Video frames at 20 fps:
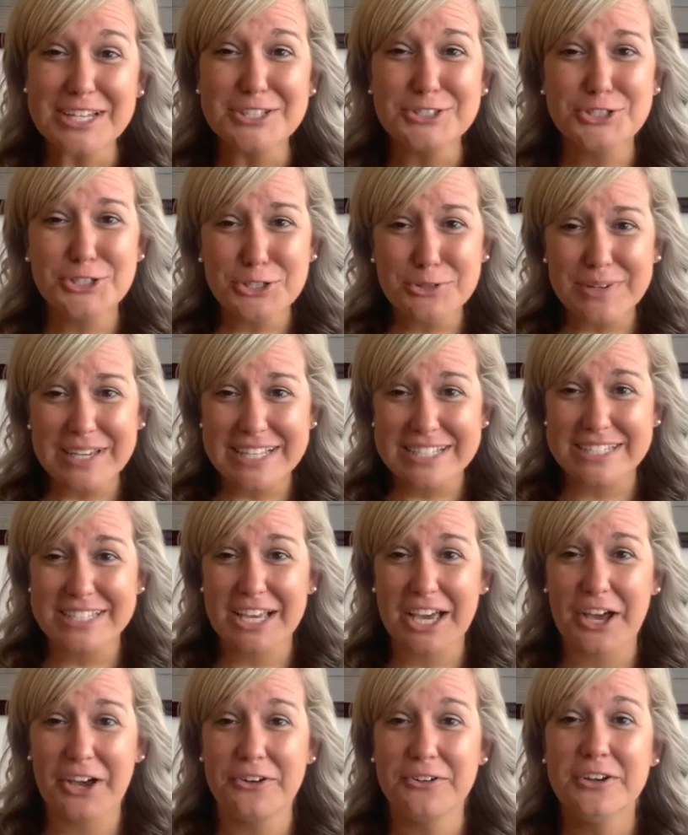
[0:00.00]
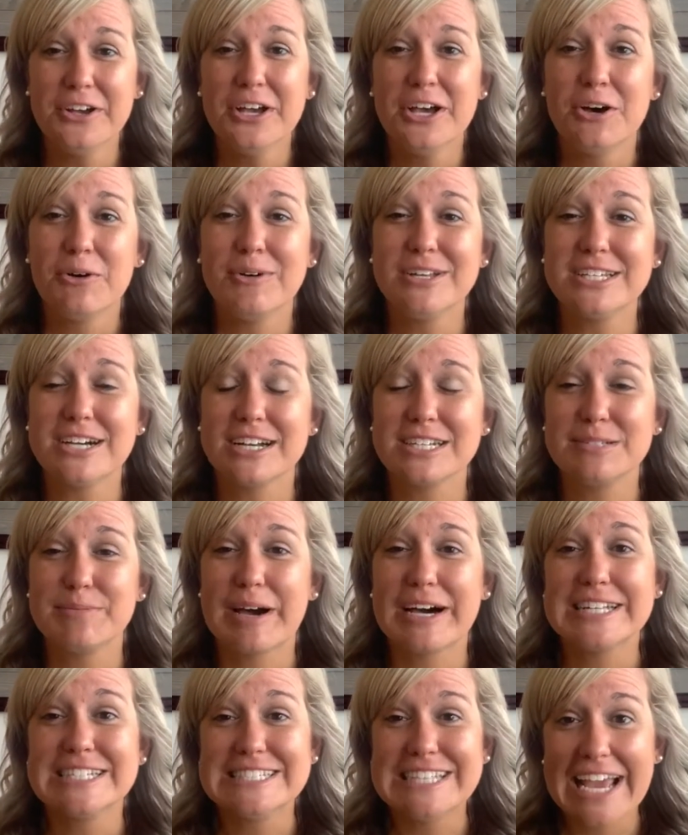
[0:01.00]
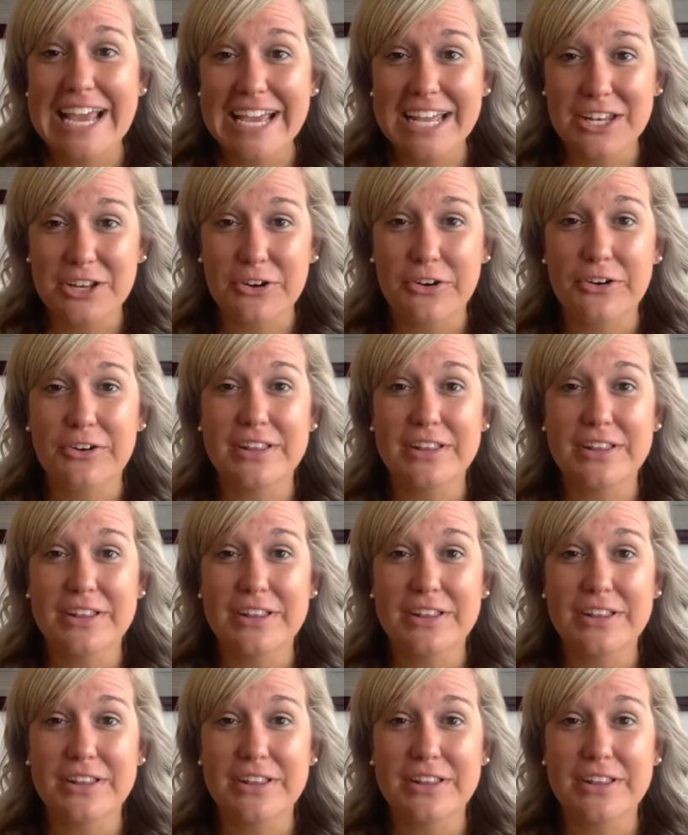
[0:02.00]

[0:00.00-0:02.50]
2 weeks ago, we talked about Daniel